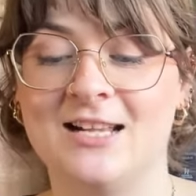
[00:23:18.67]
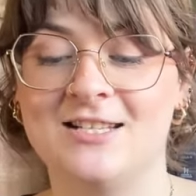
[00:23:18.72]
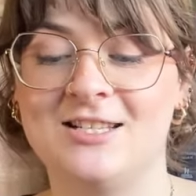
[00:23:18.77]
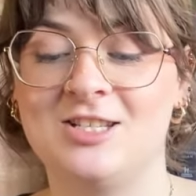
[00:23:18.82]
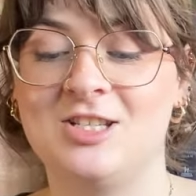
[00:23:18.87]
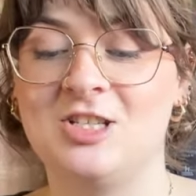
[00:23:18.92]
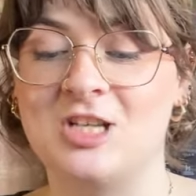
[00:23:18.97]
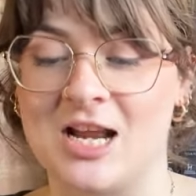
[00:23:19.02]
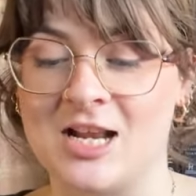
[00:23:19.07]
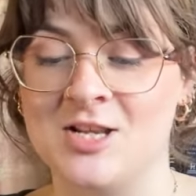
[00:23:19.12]

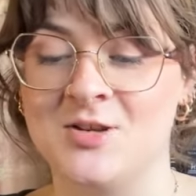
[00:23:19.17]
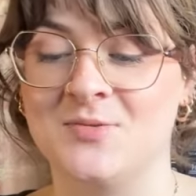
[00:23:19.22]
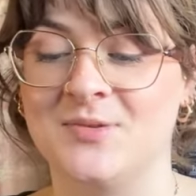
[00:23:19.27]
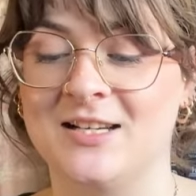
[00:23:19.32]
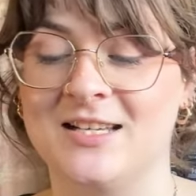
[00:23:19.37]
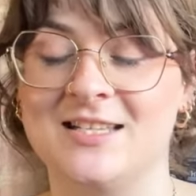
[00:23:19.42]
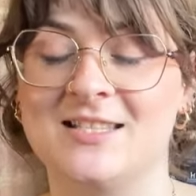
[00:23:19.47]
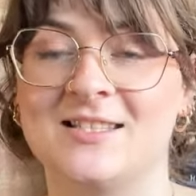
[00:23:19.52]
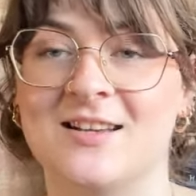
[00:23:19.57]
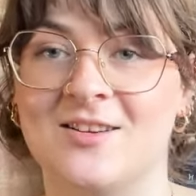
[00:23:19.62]

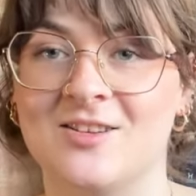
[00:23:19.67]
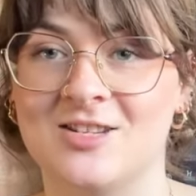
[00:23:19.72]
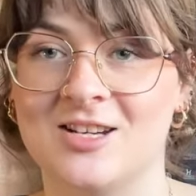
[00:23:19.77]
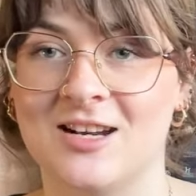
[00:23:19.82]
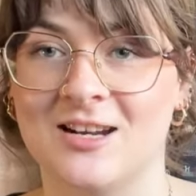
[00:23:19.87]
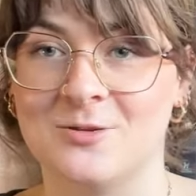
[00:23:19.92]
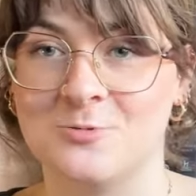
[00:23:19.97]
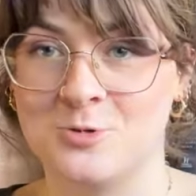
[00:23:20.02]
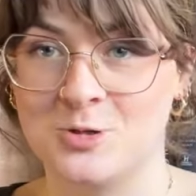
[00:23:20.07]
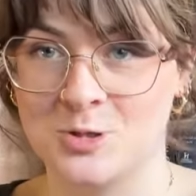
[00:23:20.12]
genuinely such a
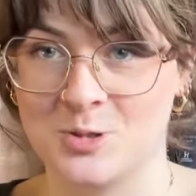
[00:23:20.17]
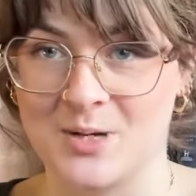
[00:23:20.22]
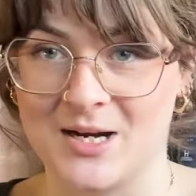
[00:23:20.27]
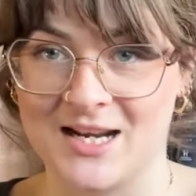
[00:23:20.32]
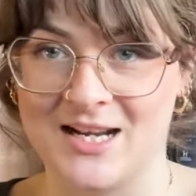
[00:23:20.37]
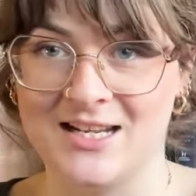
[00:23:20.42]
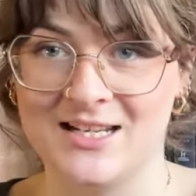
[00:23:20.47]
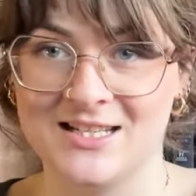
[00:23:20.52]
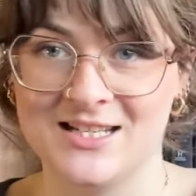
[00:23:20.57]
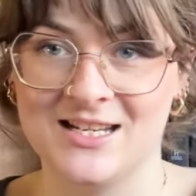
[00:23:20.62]
little
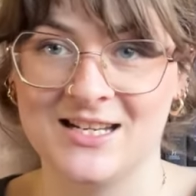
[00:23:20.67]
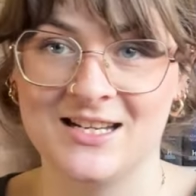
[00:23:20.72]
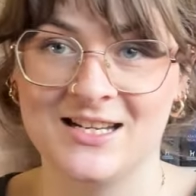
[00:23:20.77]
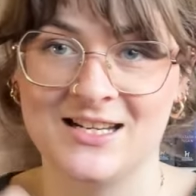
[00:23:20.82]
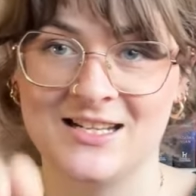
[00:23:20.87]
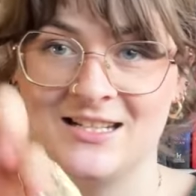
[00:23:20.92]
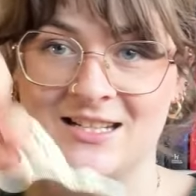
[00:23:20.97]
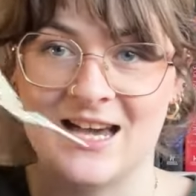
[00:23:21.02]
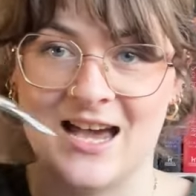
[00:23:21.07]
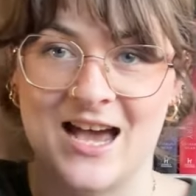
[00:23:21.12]
treat
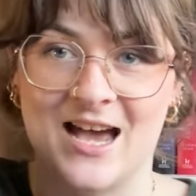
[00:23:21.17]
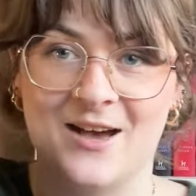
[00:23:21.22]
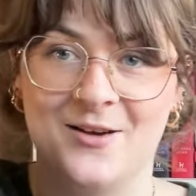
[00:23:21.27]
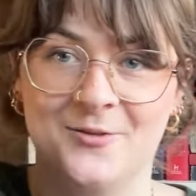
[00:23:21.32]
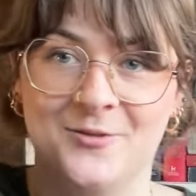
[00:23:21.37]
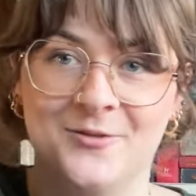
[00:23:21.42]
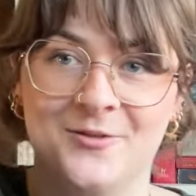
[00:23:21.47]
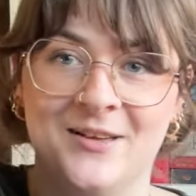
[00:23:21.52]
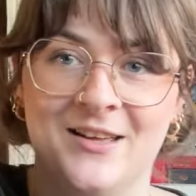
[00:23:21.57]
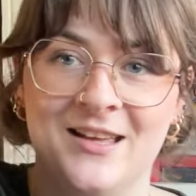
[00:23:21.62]
to
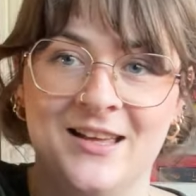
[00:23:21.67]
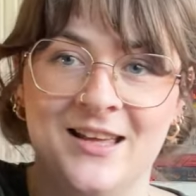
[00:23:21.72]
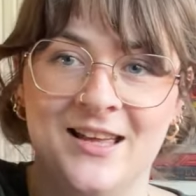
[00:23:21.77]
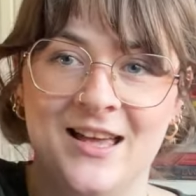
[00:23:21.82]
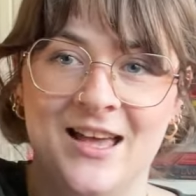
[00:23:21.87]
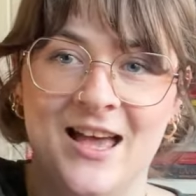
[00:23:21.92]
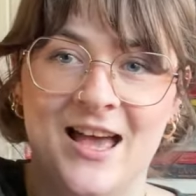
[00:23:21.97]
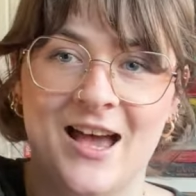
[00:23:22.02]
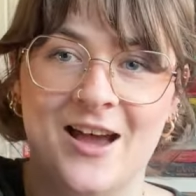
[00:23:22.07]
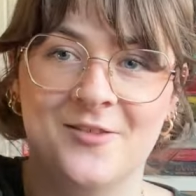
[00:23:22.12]
have
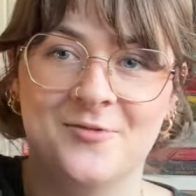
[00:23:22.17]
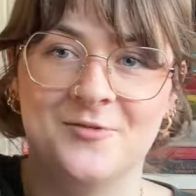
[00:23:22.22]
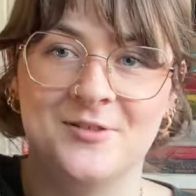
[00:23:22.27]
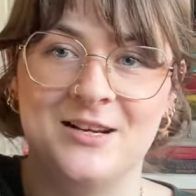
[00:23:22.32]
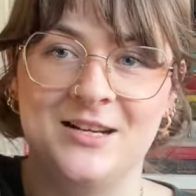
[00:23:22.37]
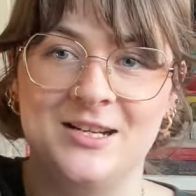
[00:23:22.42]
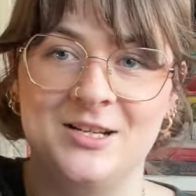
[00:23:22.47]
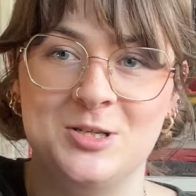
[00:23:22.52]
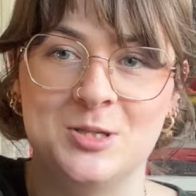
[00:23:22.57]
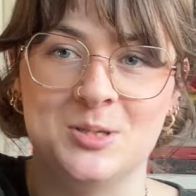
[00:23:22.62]
a
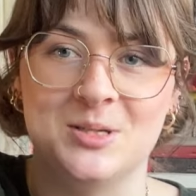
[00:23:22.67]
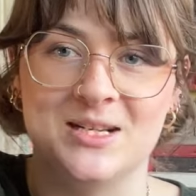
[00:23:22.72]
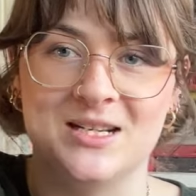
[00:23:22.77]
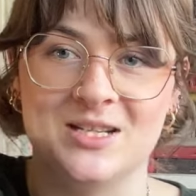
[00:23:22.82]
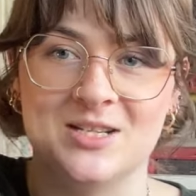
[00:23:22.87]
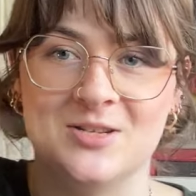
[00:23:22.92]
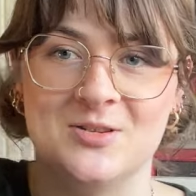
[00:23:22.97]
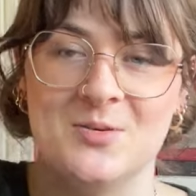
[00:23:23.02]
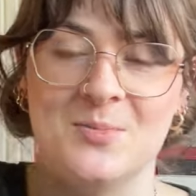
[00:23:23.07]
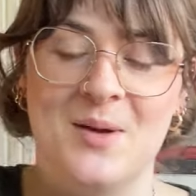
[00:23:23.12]
really
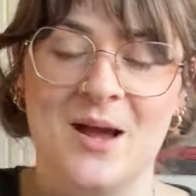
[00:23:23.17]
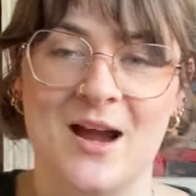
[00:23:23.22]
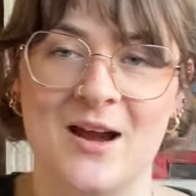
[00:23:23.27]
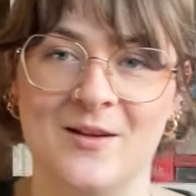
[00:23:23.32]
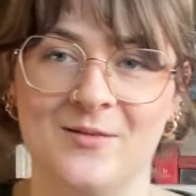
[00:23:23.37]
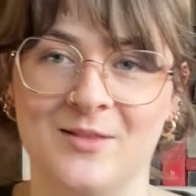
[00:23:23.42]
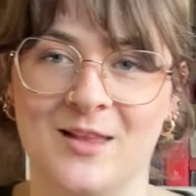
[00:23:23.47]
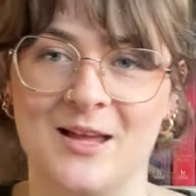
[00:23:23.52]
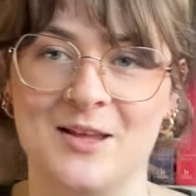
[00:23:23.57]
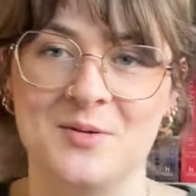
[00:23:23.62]
traditional pair
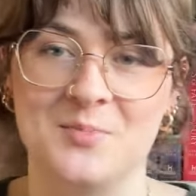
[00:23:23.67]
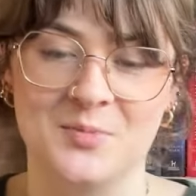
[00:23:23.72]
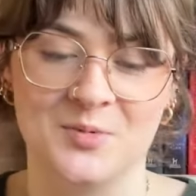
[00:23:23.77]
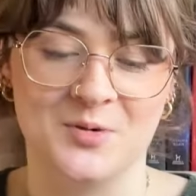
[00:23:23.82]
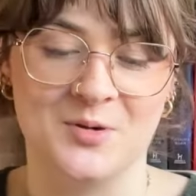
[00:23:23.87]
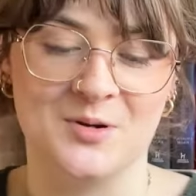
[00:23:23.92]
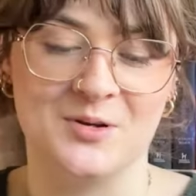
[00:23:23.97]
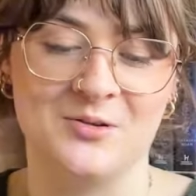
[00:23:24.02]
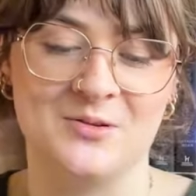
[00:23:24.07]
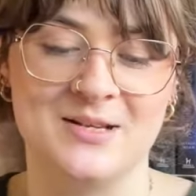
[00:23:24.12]
of like
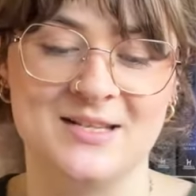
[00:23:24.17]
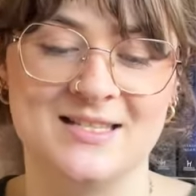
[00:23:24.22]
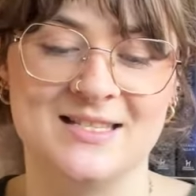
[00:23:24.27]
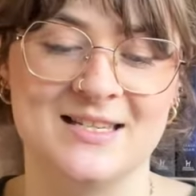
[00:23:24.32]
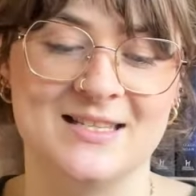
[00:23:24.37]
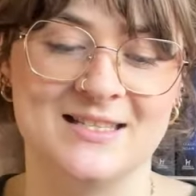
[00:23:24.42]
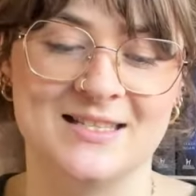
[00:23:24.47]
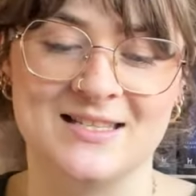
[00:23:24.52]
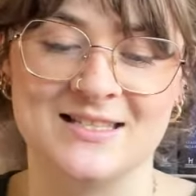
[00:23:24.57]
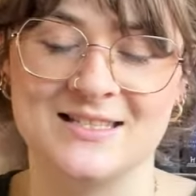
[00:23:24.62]
embroidery
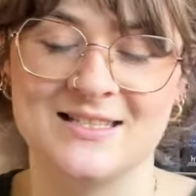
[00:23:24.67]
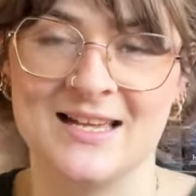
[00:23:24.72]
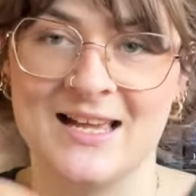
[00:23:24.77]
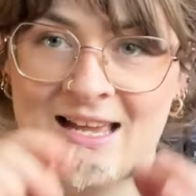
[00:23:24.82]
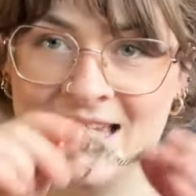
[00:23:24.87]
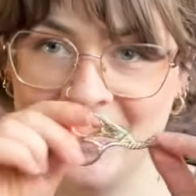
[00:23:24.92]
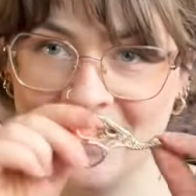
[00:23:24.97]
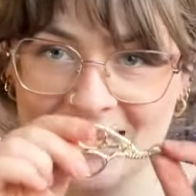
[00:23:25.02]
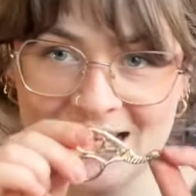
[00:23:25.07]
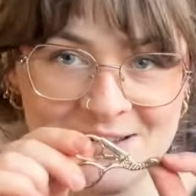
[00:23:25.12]
scissors
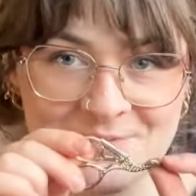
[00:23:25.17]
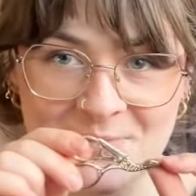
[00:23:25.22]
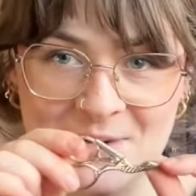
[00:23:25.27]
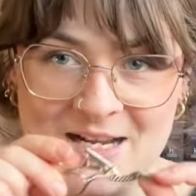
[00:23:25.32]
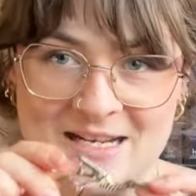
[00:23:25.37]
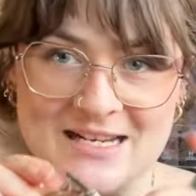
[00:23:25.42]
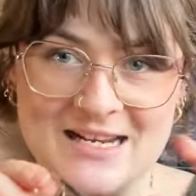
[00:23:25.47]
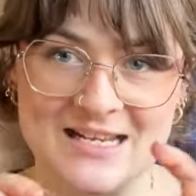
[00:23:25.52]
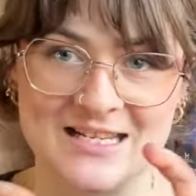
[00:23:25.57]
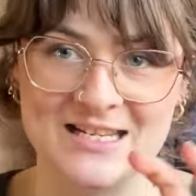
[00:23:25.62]
in my
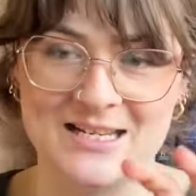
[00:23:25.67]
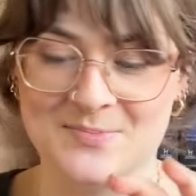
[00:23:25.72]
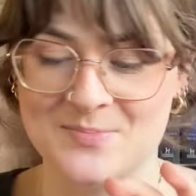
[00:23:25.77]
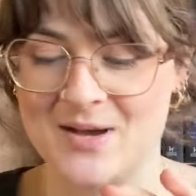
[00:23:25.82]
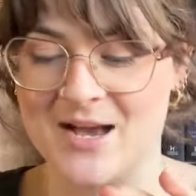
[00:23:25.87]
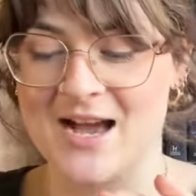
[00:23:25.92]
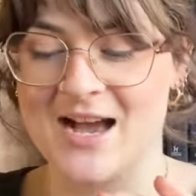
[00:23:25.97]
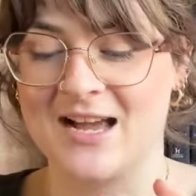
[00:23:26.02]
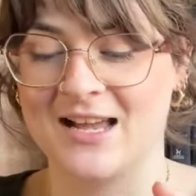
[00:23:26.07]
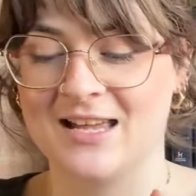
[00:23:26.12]
knitting
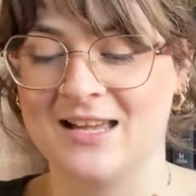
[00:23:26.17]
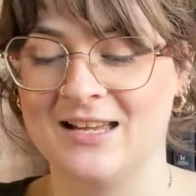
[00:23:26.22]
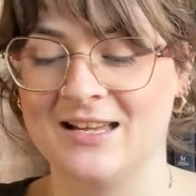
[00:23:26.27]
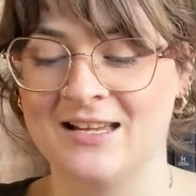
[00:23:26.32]
bag.